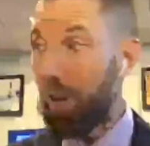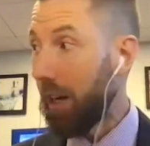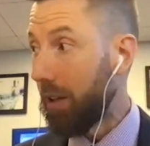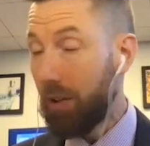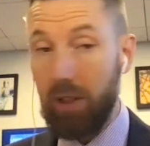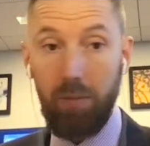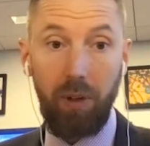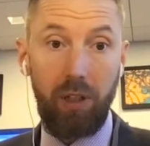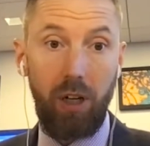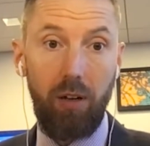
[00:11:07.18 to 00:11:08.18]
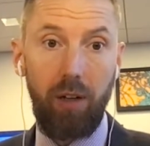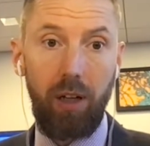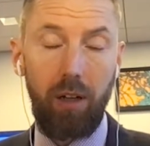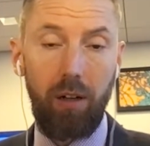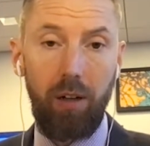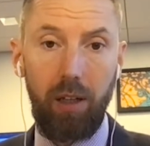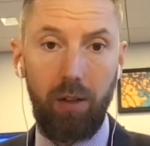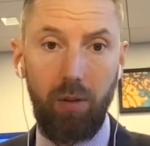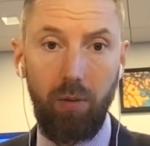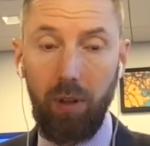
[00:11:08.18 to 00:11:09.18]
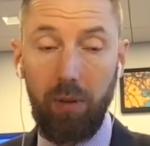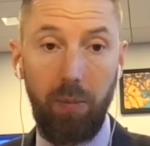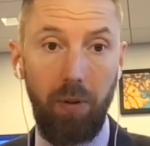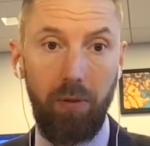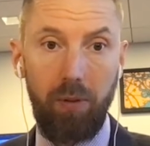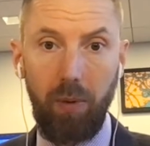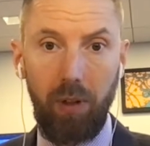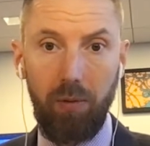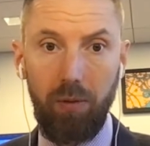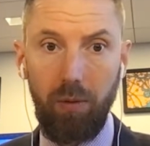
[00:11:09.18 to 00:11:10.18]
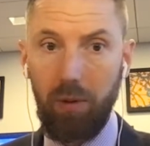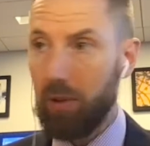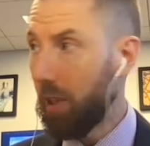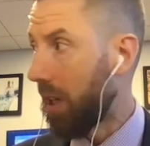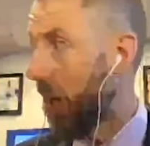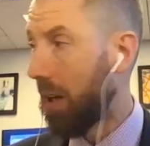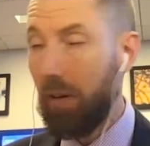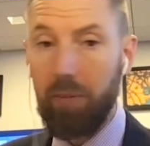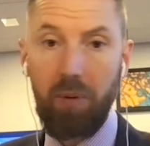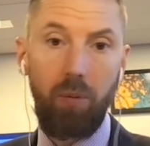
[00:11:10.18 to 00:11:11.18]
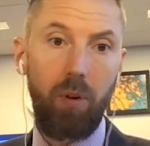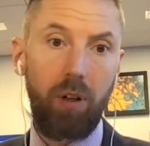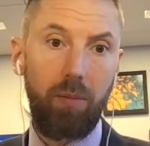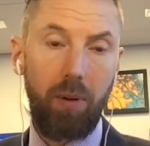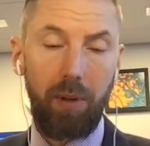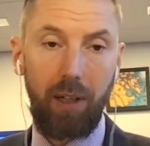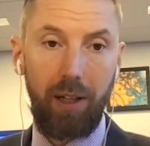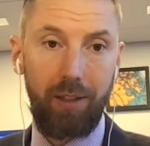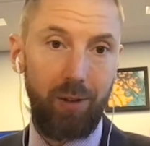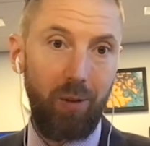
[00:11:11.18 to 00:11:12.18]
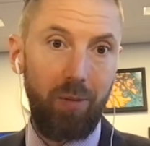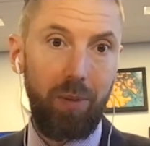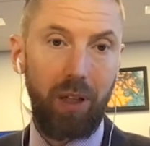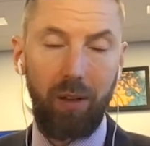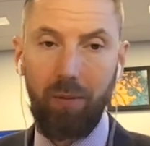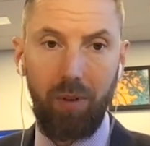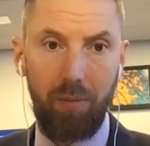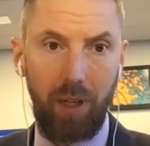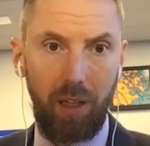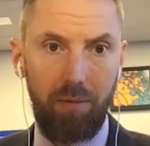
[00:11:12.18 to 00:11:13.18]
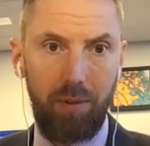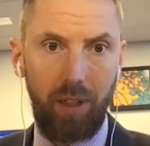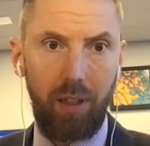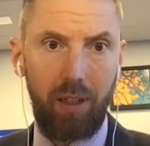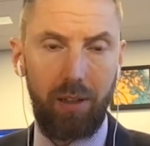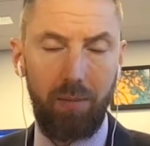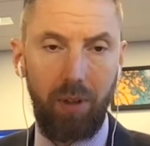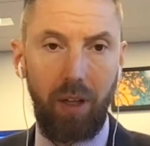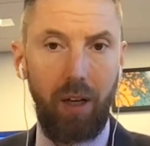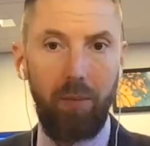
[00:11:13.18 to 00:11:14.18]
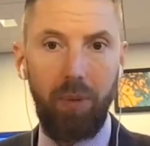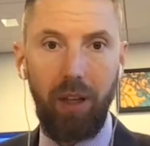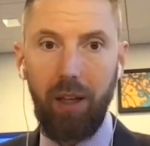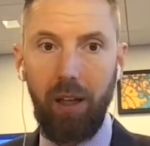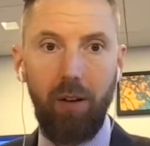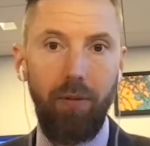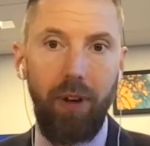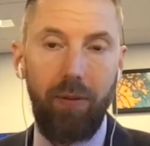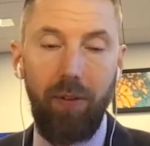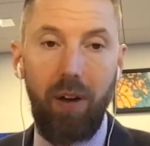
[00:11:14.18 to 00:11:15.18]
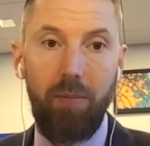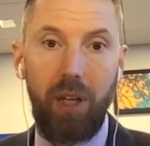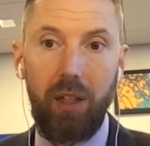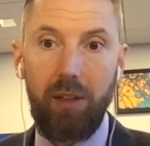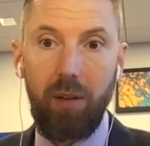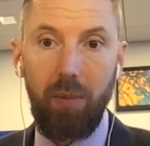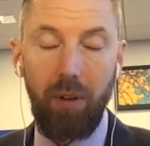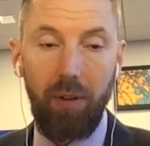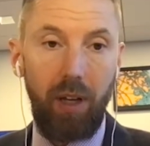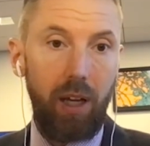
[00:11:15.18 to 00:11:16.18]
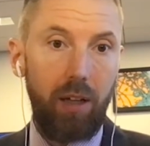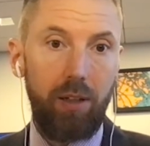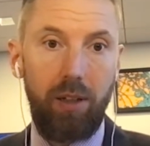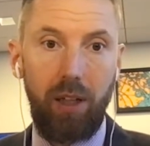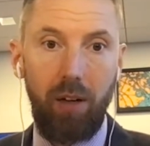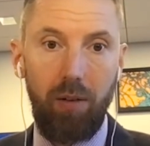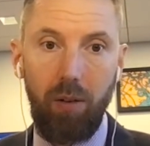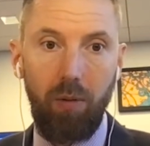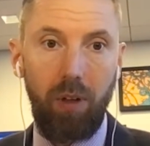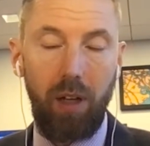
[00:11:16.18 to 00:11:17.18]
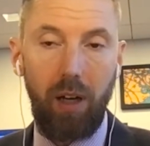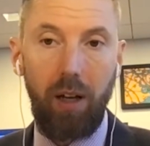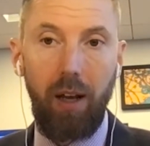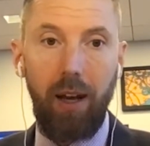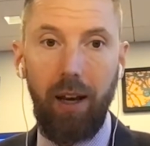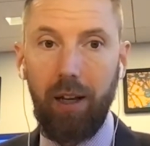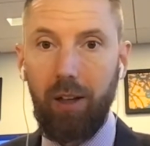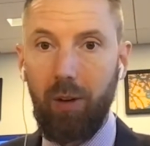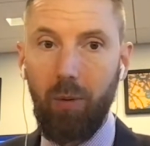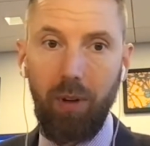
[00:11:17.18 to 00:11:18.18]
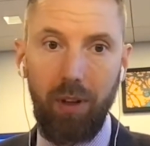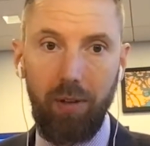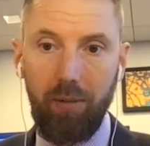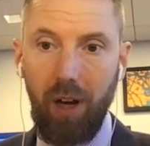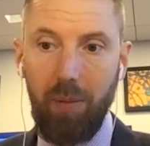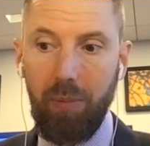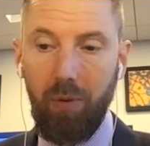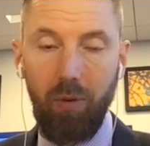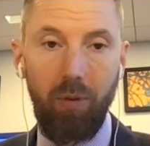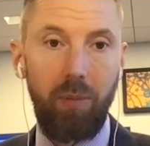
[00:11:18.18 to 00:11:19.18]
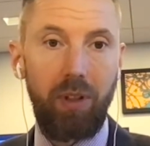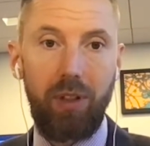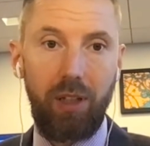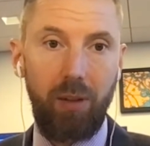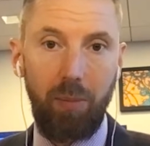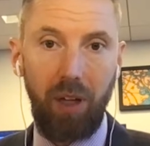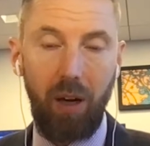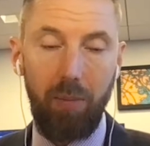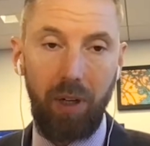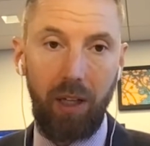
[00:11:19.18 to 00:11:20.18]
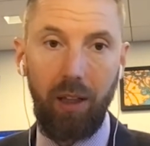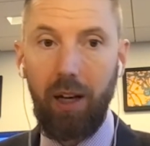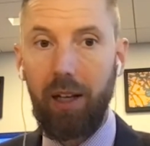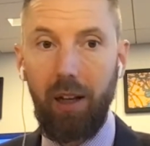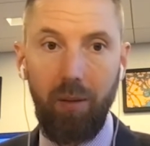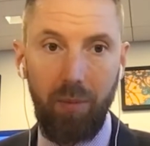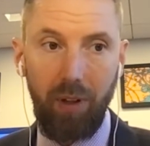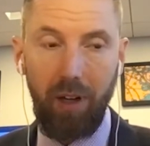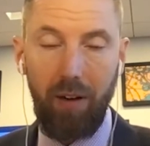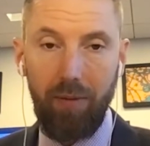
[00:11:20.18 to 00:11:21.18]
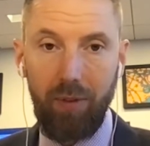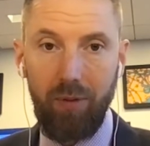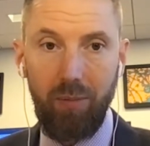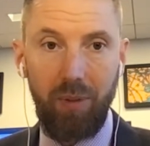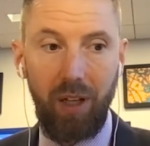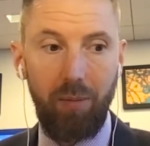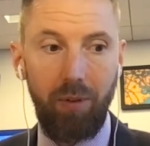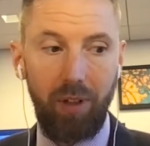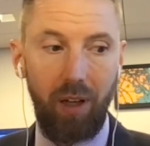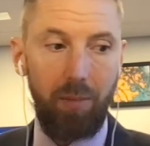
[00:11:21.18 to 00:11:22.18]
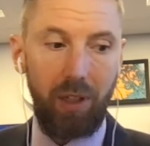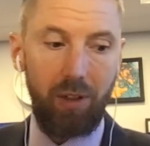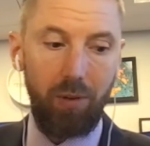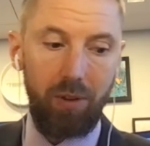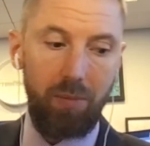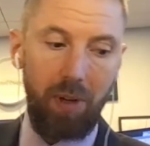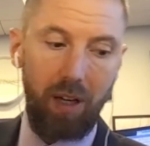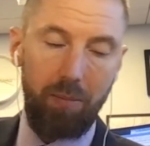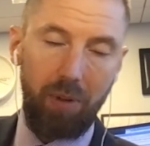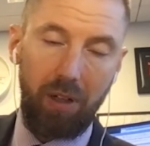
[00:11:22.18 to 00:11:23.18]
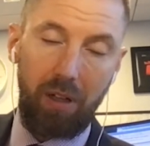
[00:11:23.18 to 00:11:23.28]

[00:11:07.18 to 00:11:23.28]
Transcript: sit in my chair here and do, and that's part of the reason why I don't do it, because I can't have people walking by my glass door and being like, "Are you making TikToks?" And like, if I had 5 minutes in the middle of the day, I could sit down and do it. And I could go into the copy room and set something up, and I could lie down on the conference room table and kind of make jokes about it. But